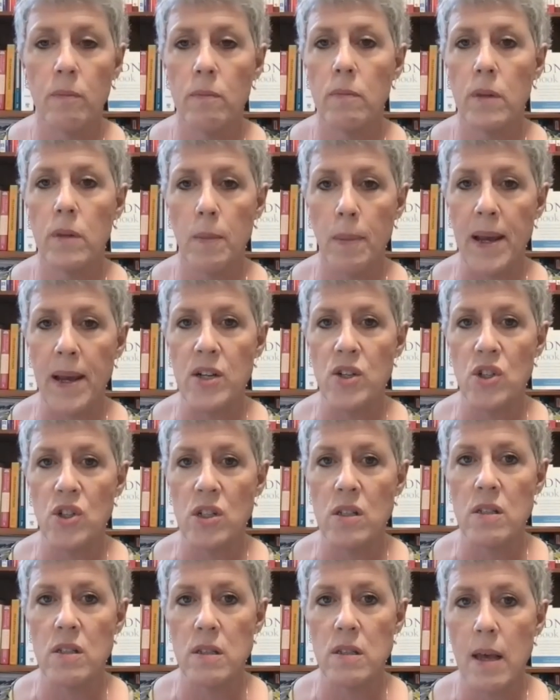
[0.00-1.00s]
the
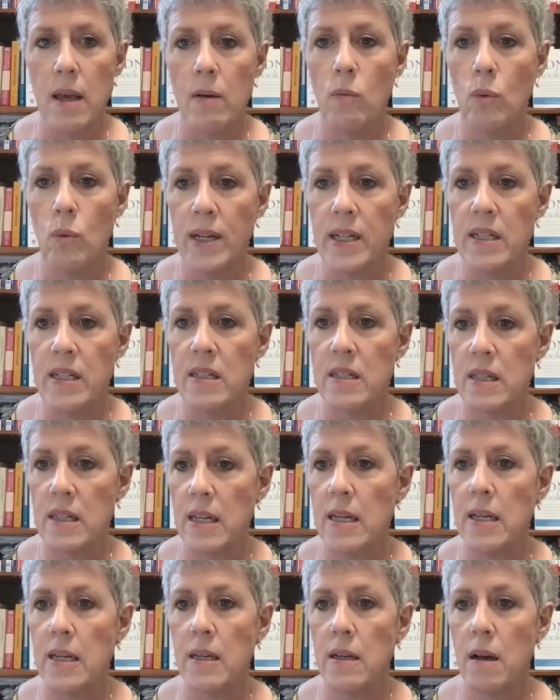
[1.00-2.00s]
patients that we
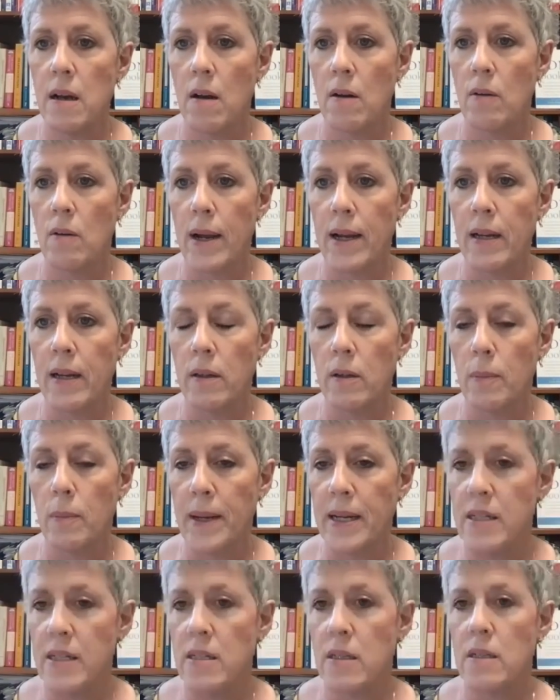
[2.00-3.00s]
see on a regular
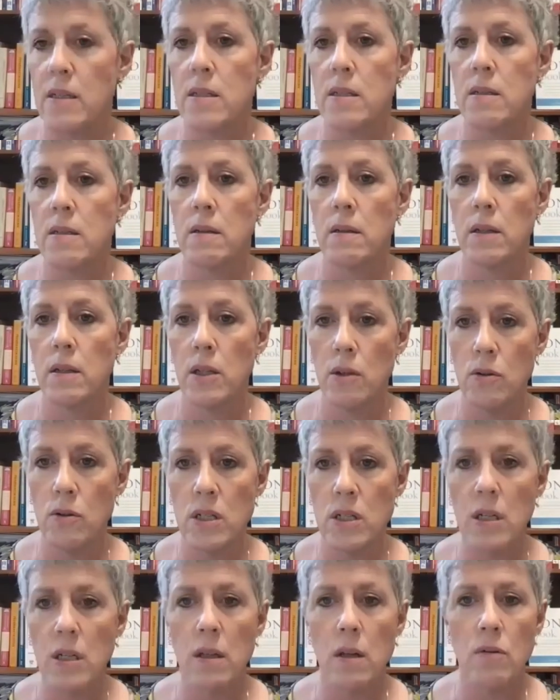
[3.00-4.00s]
basis
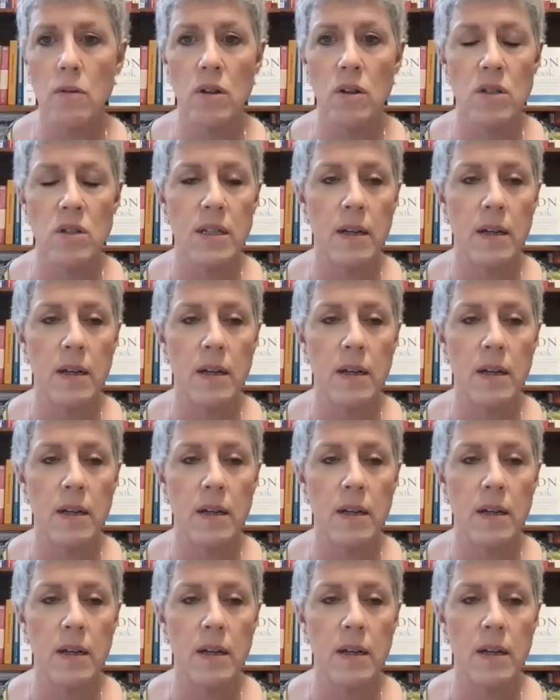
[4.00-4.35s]
using low-dose